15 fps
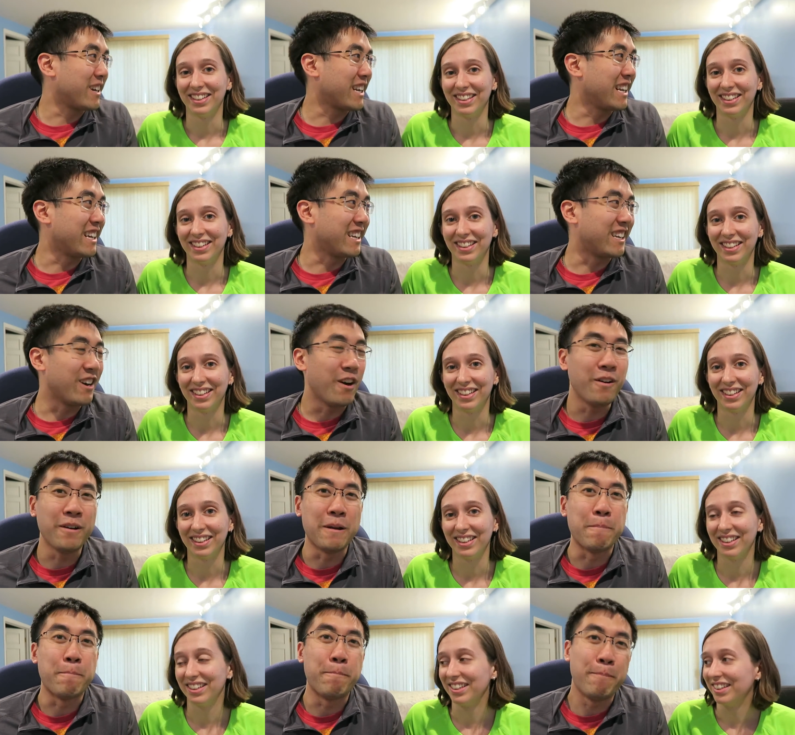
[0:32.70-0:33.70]
Speaker 1: we're gonna go
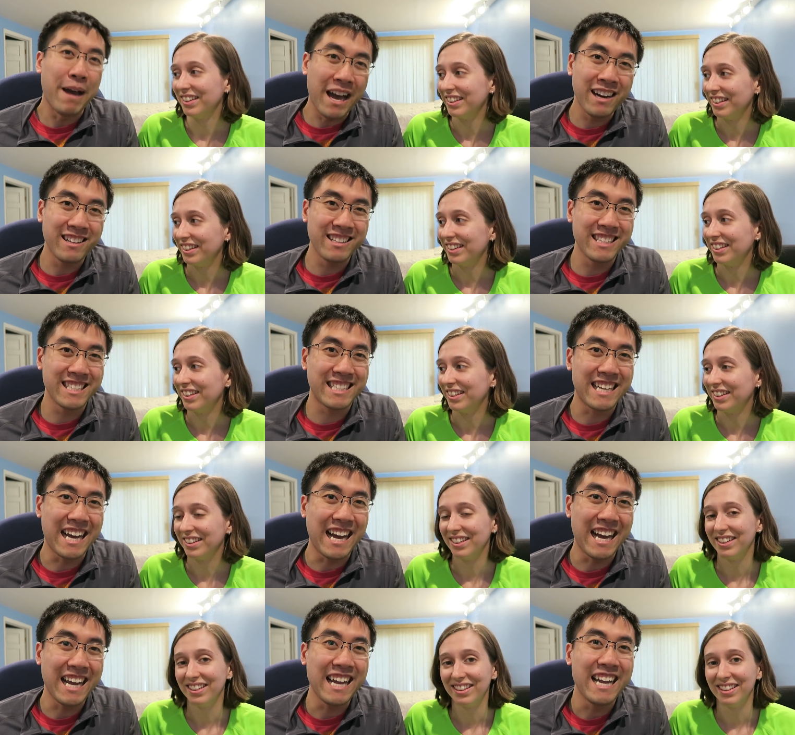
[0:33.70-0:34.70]
and battle this
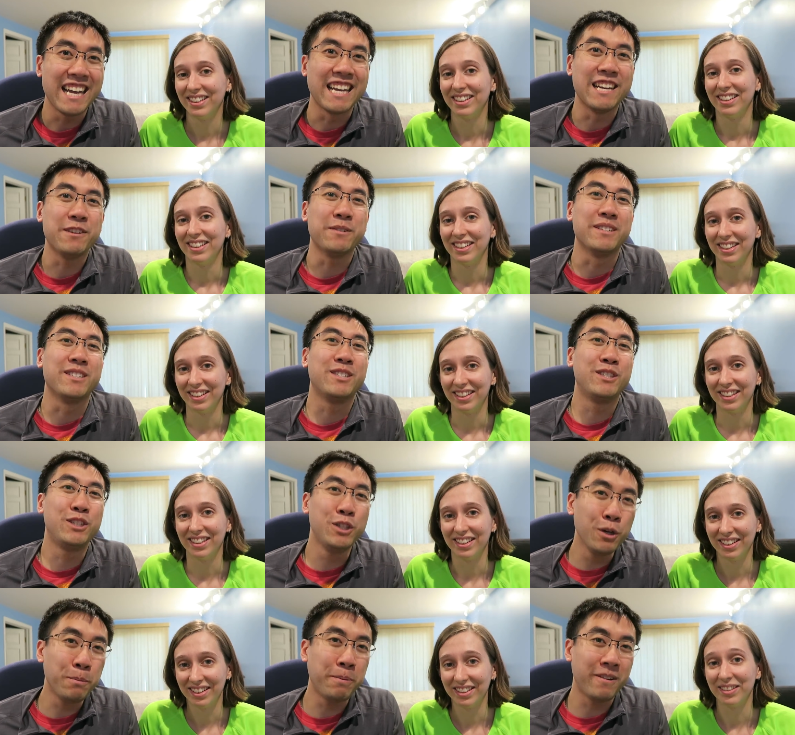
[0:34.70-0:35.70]
guy, and it was
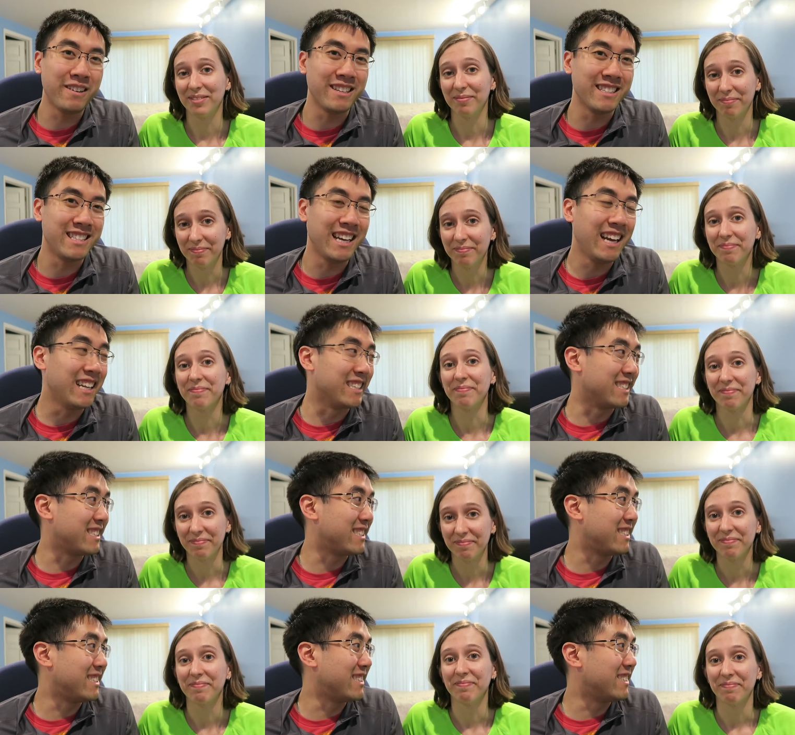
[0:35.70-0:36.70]
super
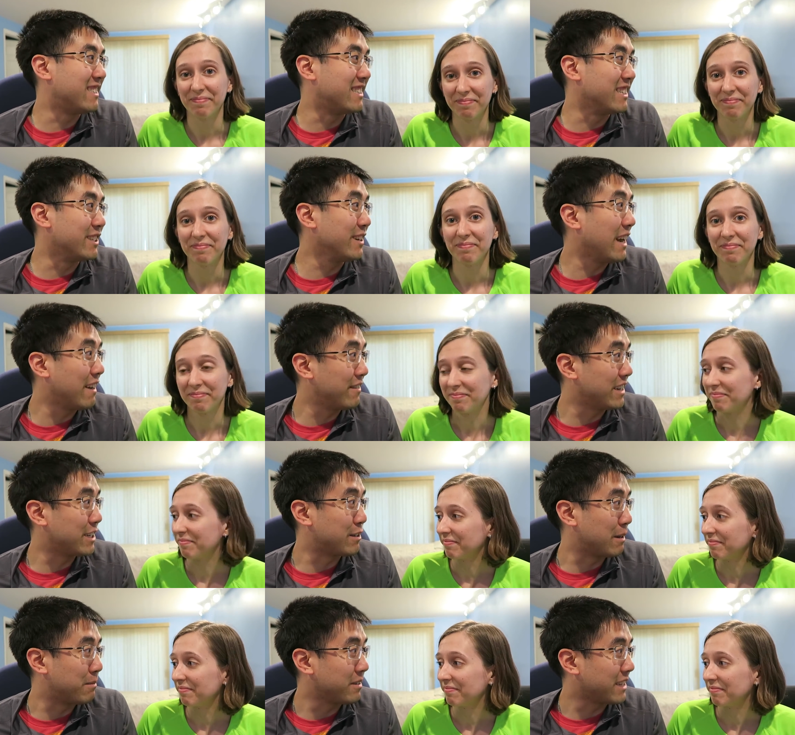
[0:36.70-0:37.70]
intense. Did you have any
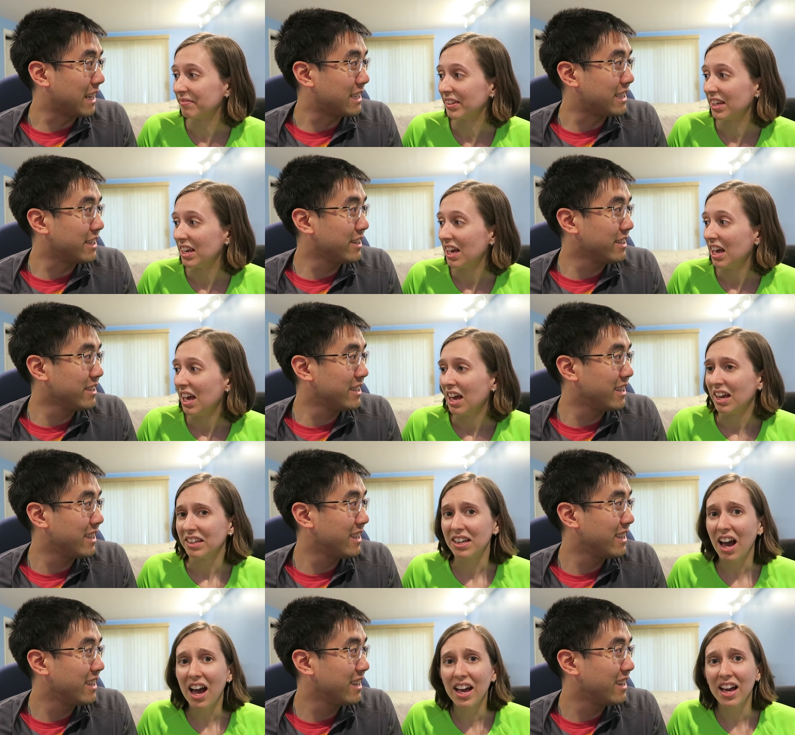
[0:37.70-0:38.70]
trouble catching yours?
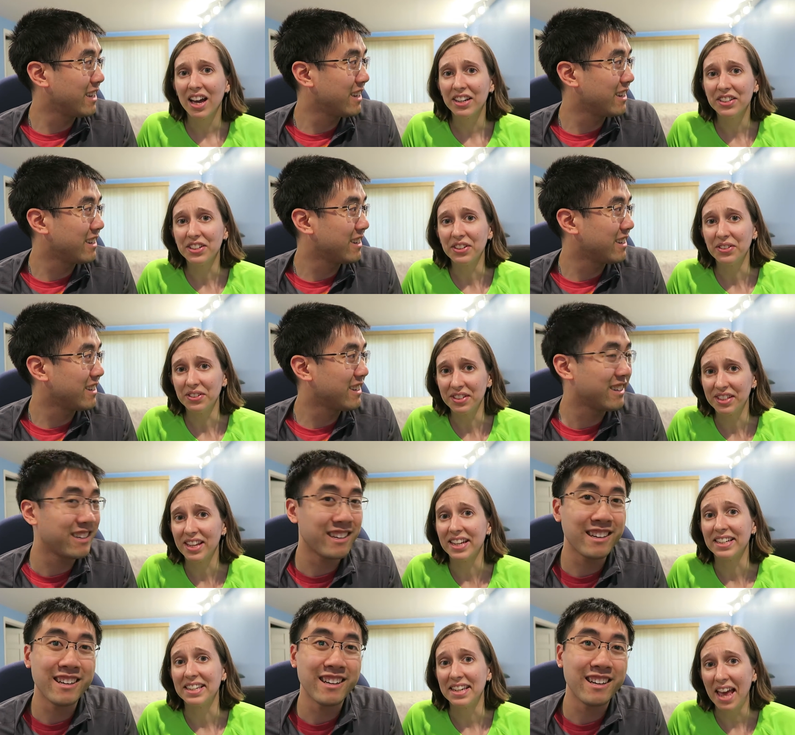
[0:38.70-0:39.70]
Speaker 2: Yeah, I had to use
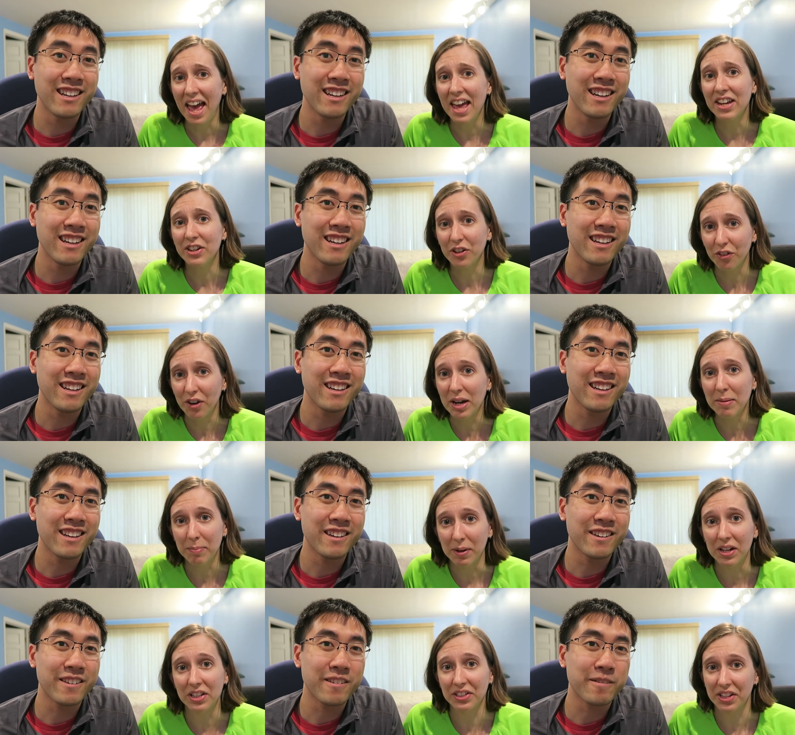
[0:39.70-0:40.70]
like ten Great
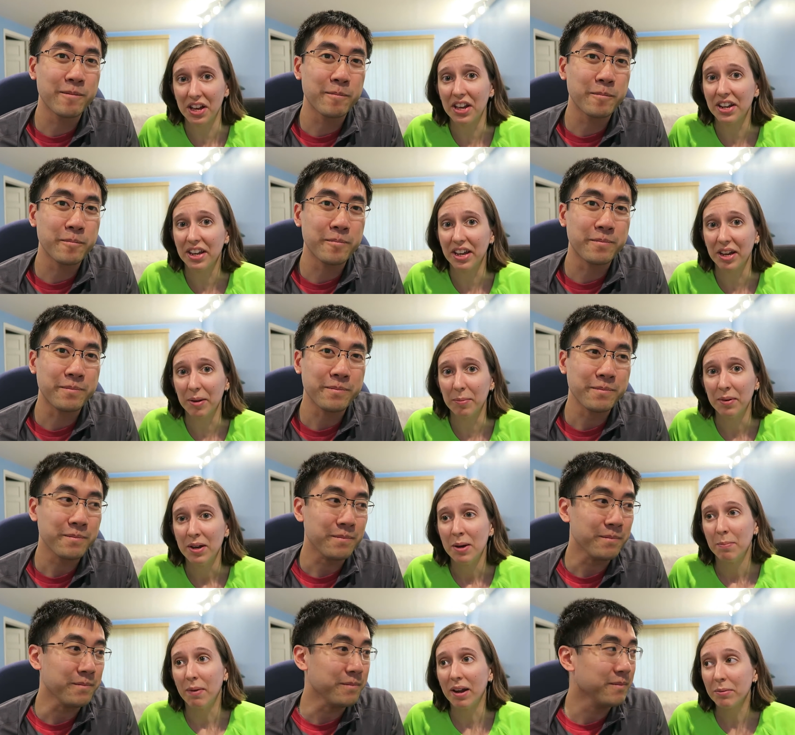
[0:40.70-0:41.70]
Balls on him.
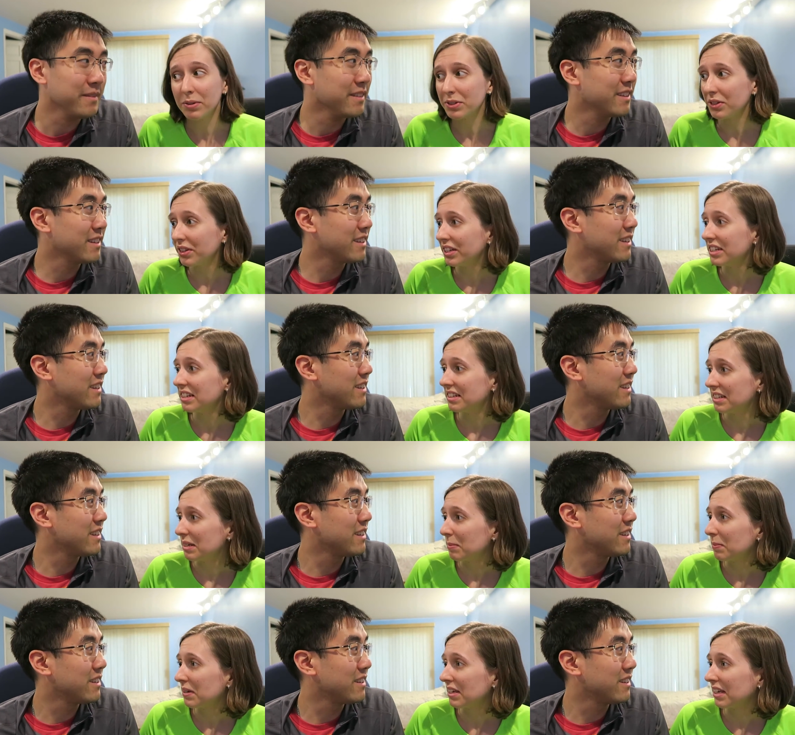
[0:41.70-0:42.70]
Mine was only C
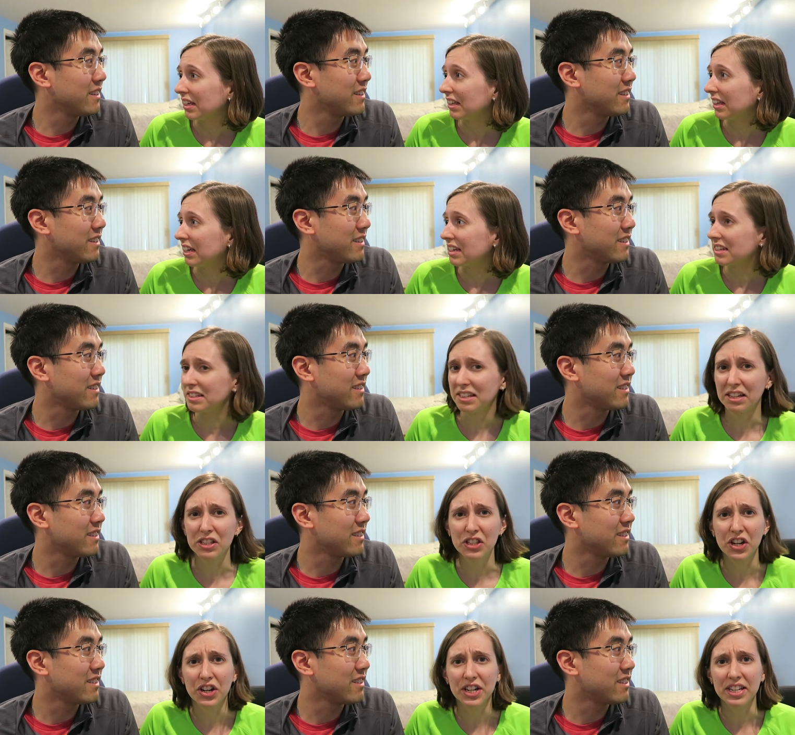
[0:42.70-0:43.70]
P like six
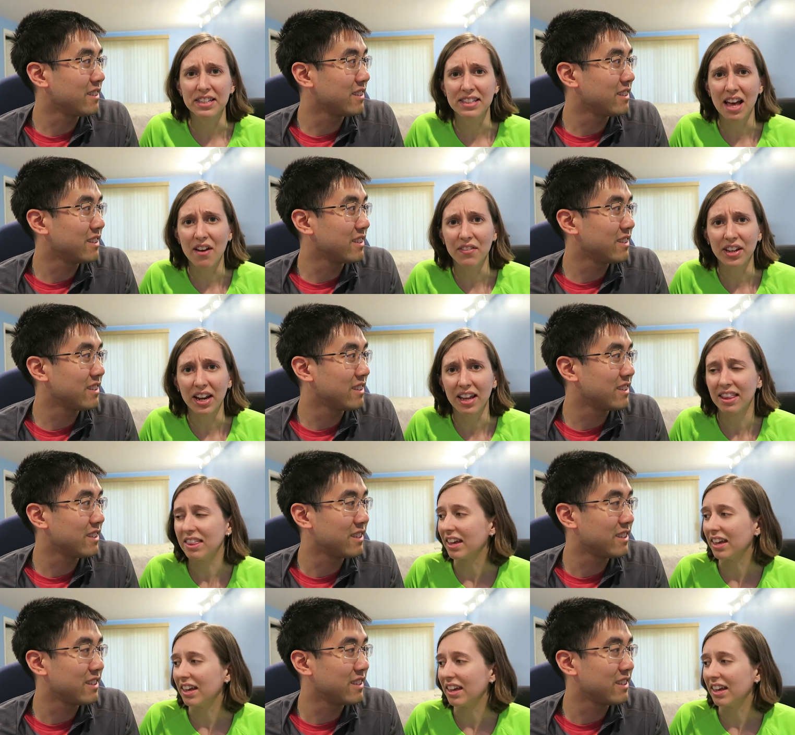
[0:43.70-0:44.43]
thirty-seven, I